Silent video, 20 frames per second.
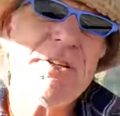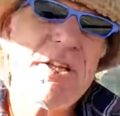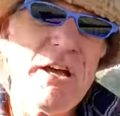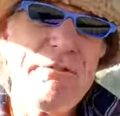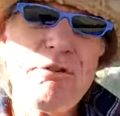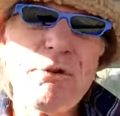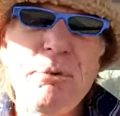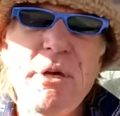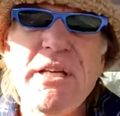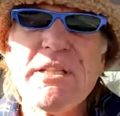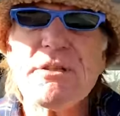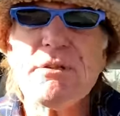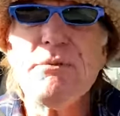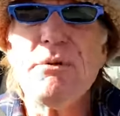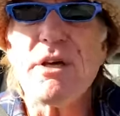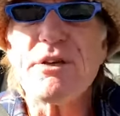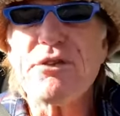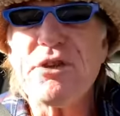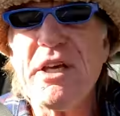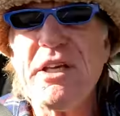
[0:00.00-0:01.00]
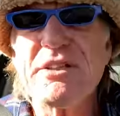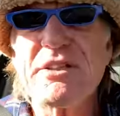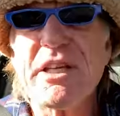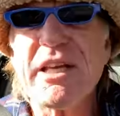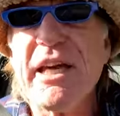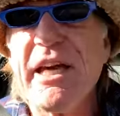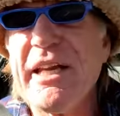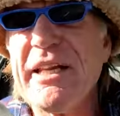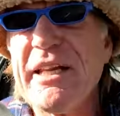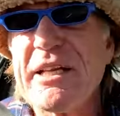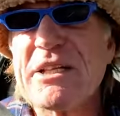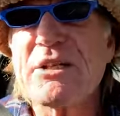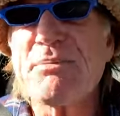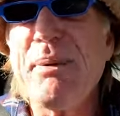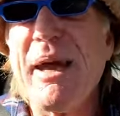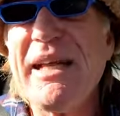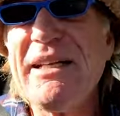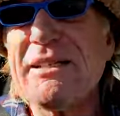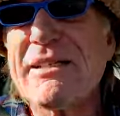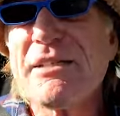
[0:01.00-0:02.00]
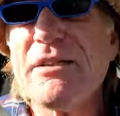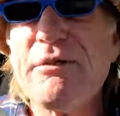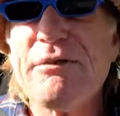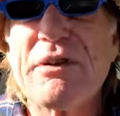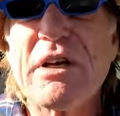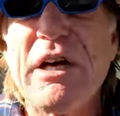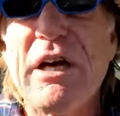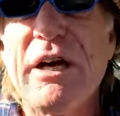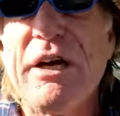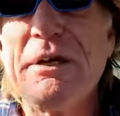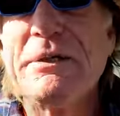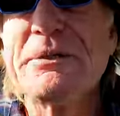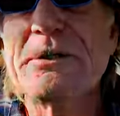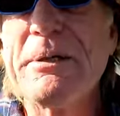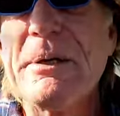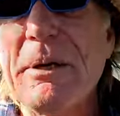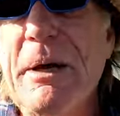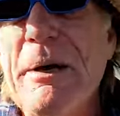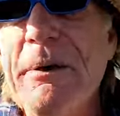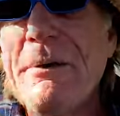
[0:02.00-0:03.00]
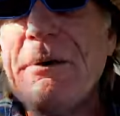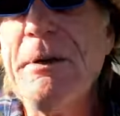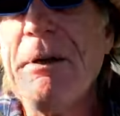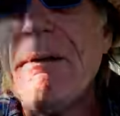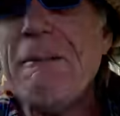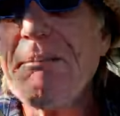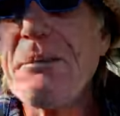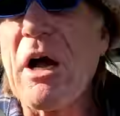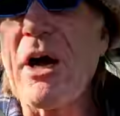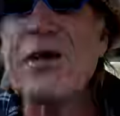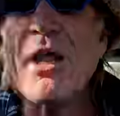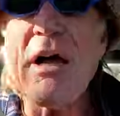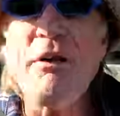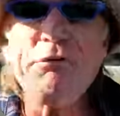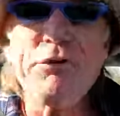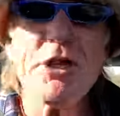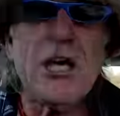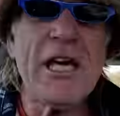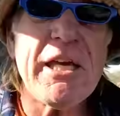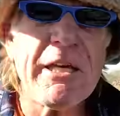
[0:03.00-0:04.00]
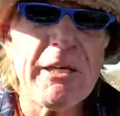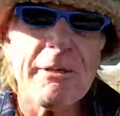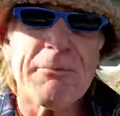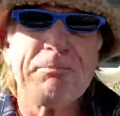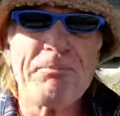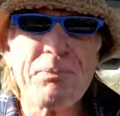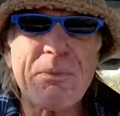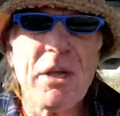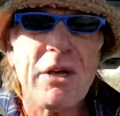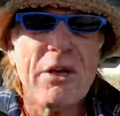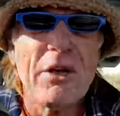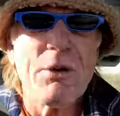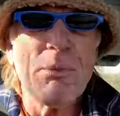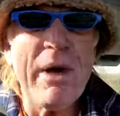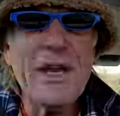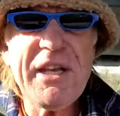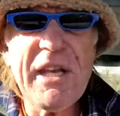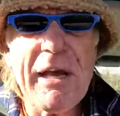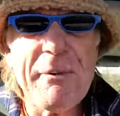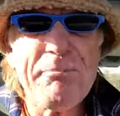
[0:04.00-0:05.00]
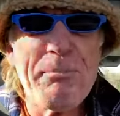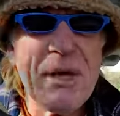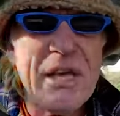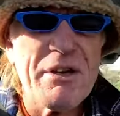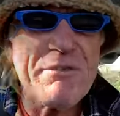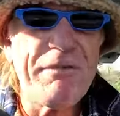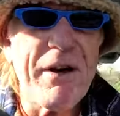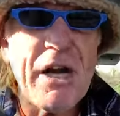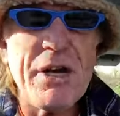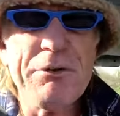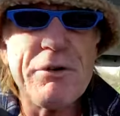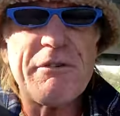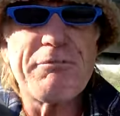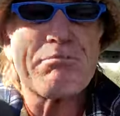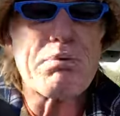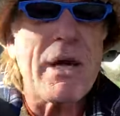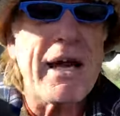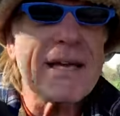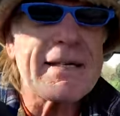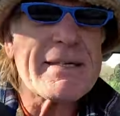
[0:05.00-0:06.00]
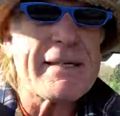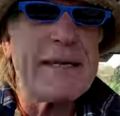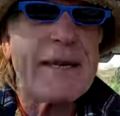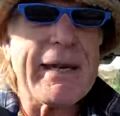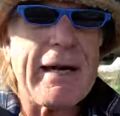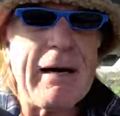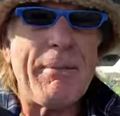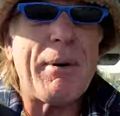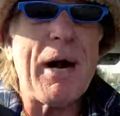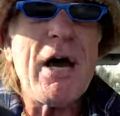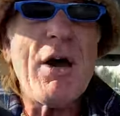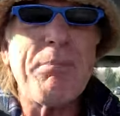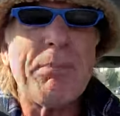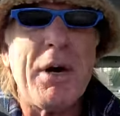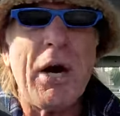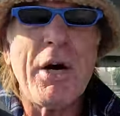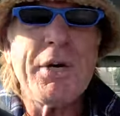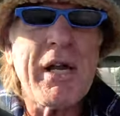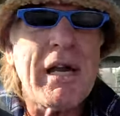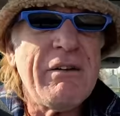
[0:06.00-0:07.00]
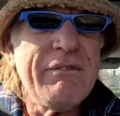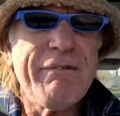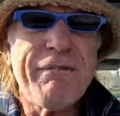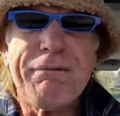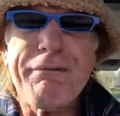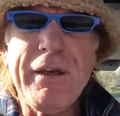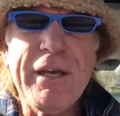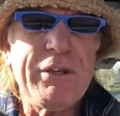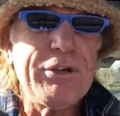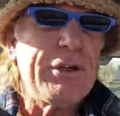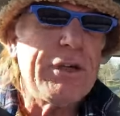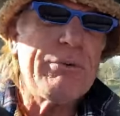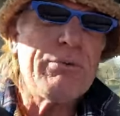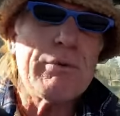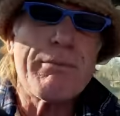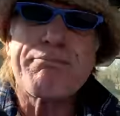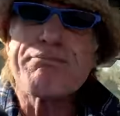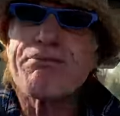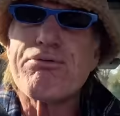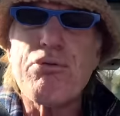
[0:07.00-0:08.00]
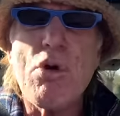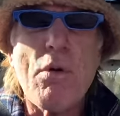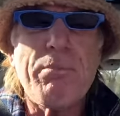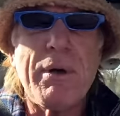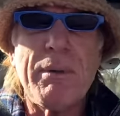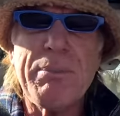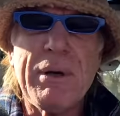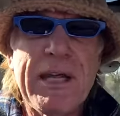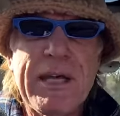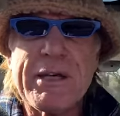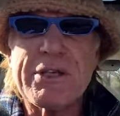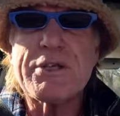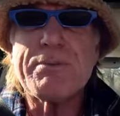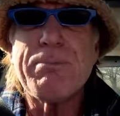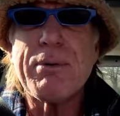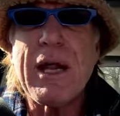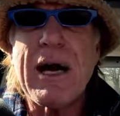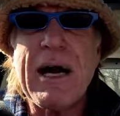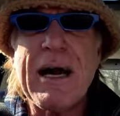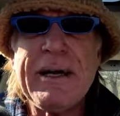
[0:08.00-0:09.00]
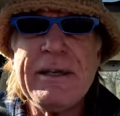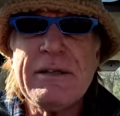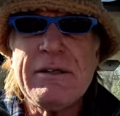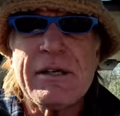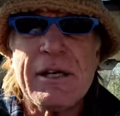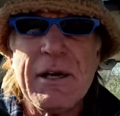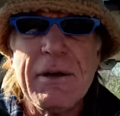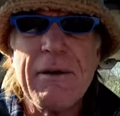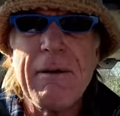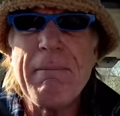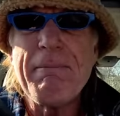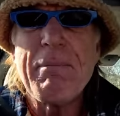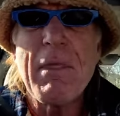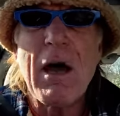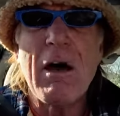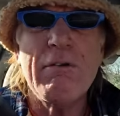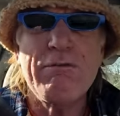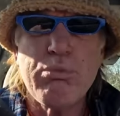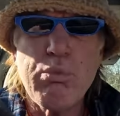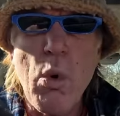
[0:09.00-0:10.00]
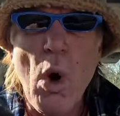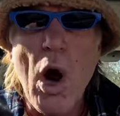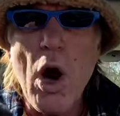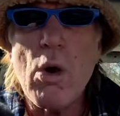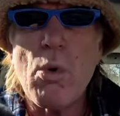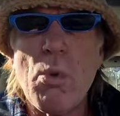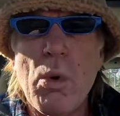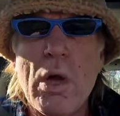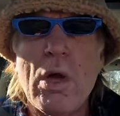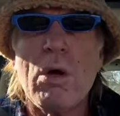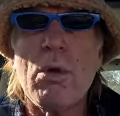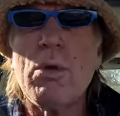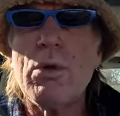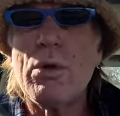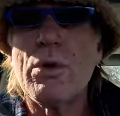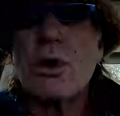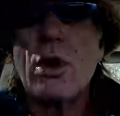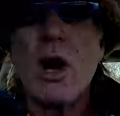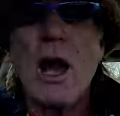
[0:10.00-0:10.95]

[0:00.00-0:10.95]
another reason why things are getting expensive, guys. You know, I don't think when that big vote of Brexit come up, I don't think he would probably explain of what will